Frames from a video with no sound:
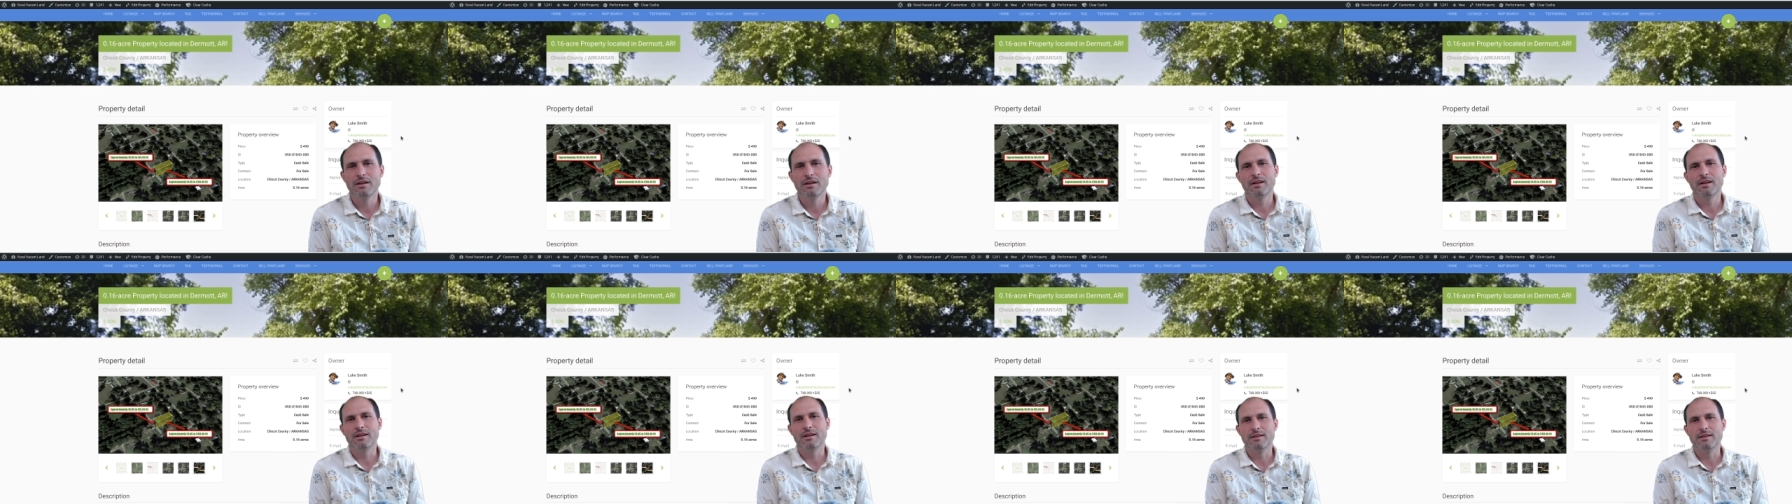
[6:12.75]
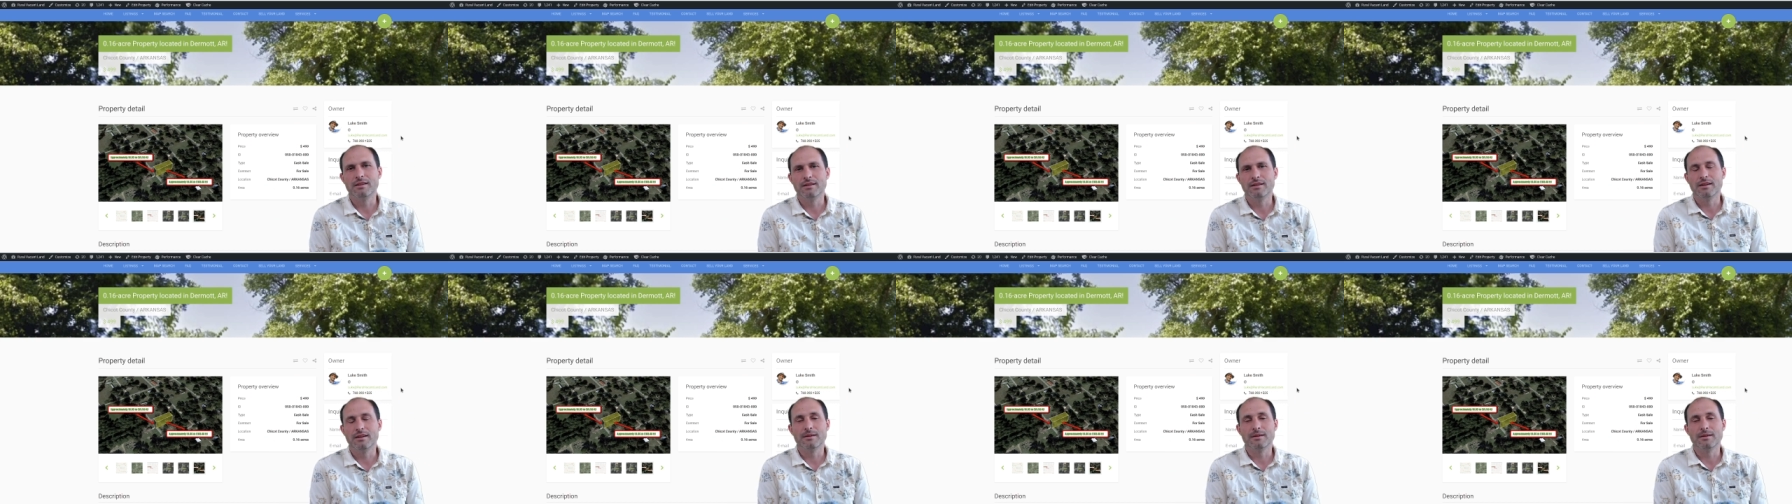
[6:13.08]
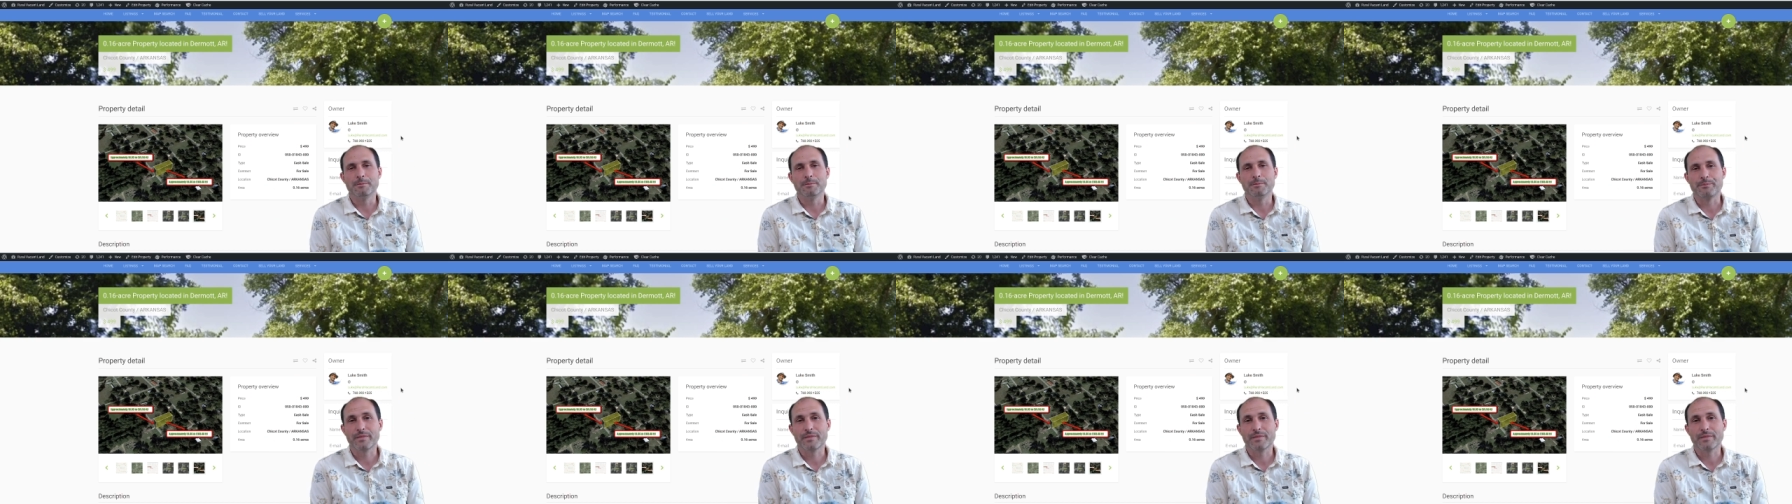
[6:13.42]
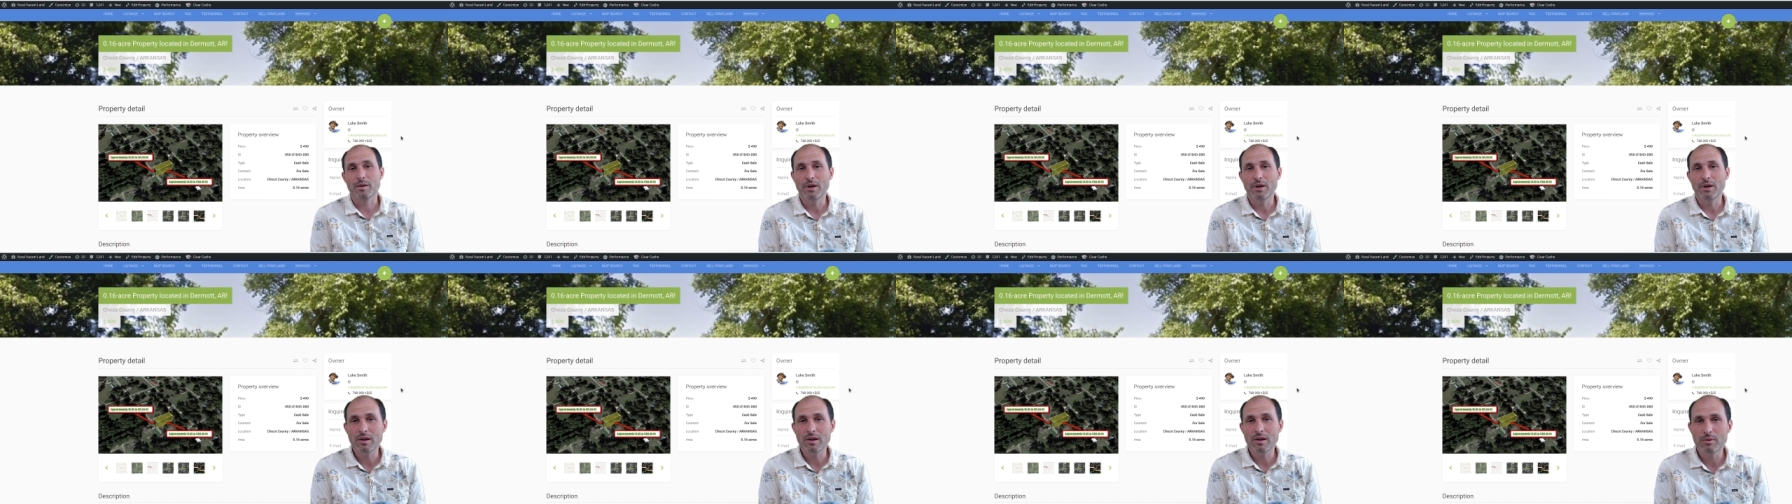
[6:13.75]
and um,
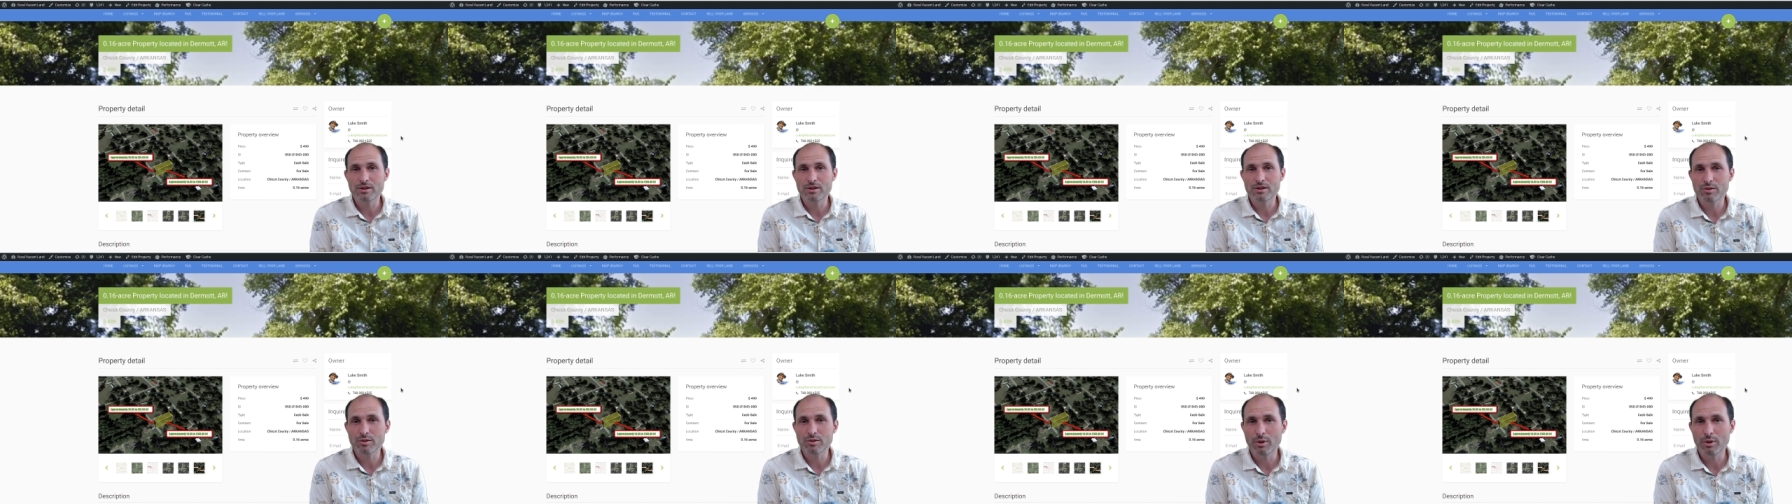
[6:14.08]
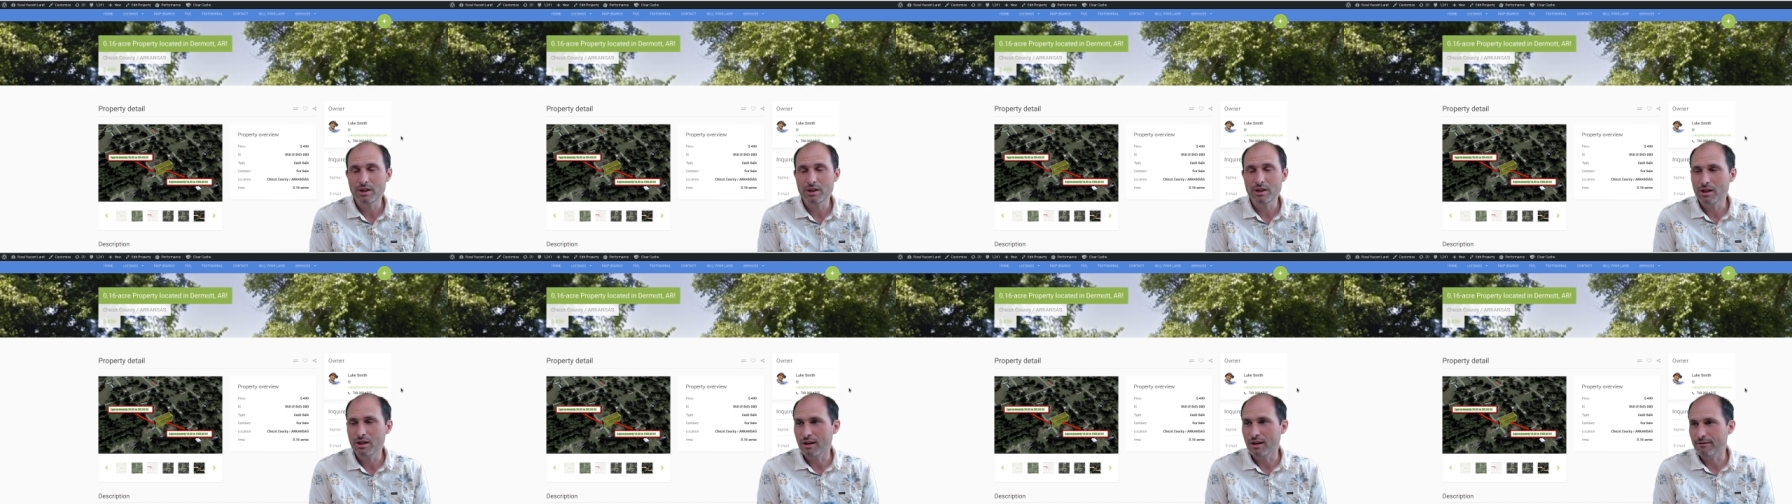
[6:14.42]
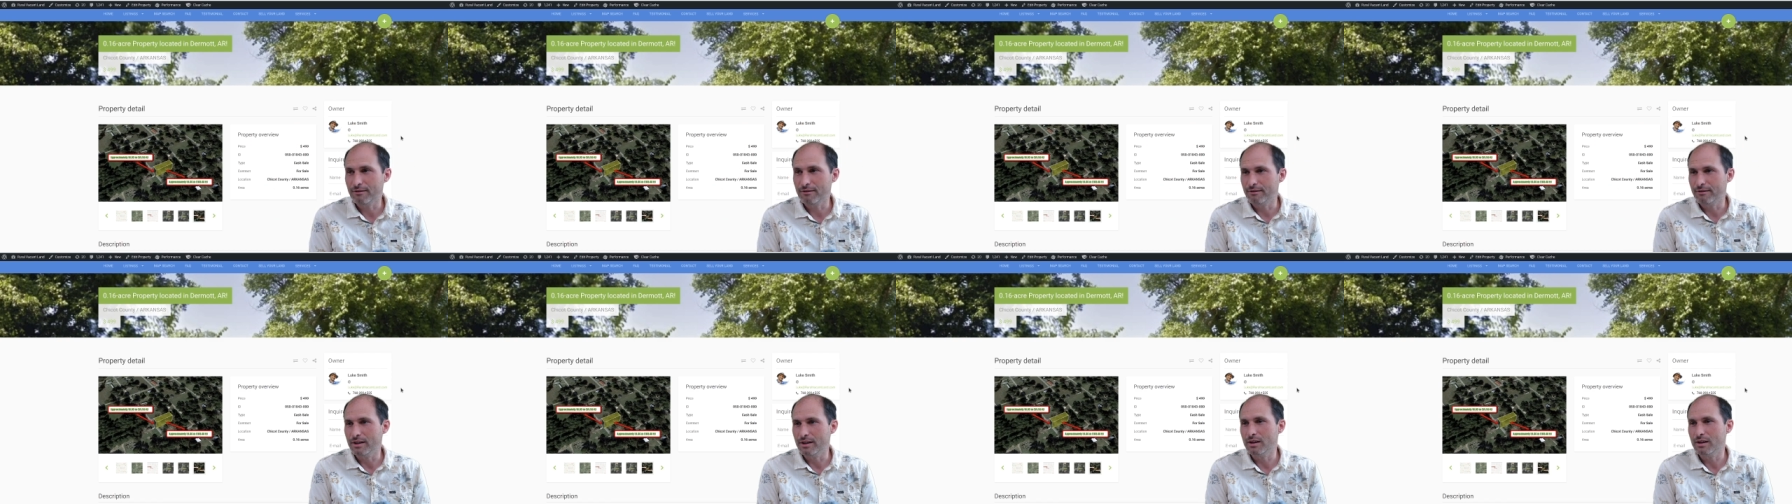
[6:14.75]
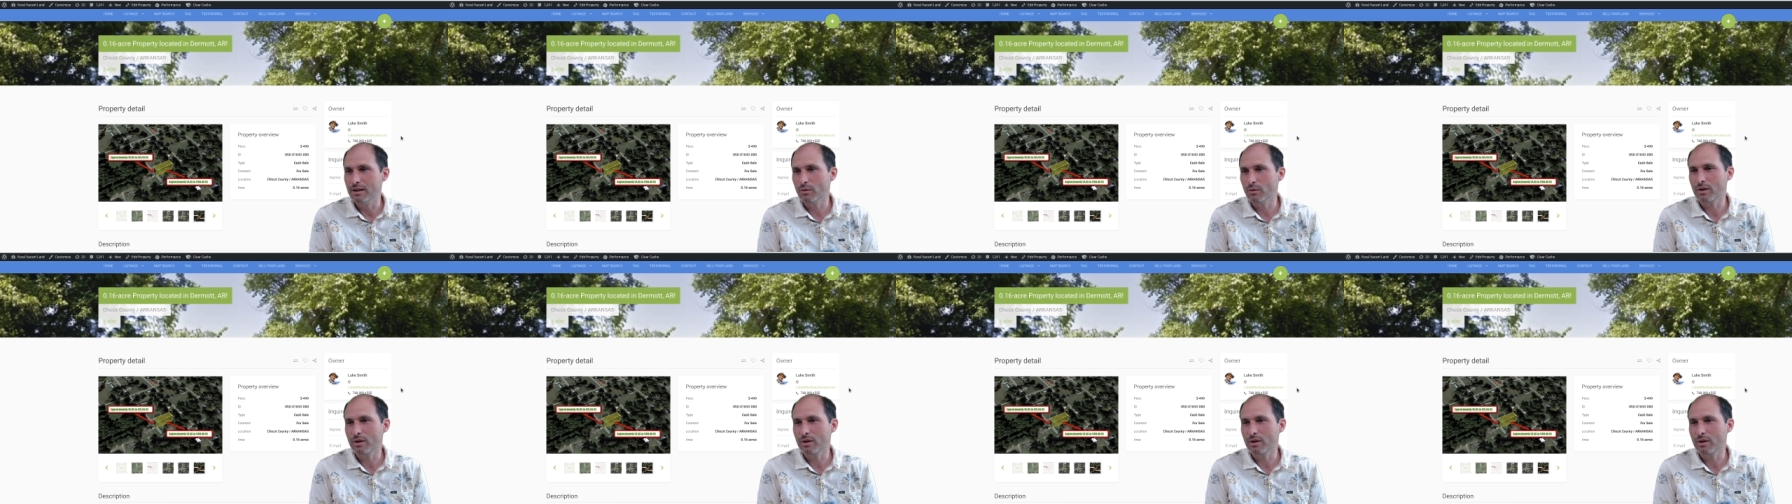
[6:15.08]
make a bunch of money off of it.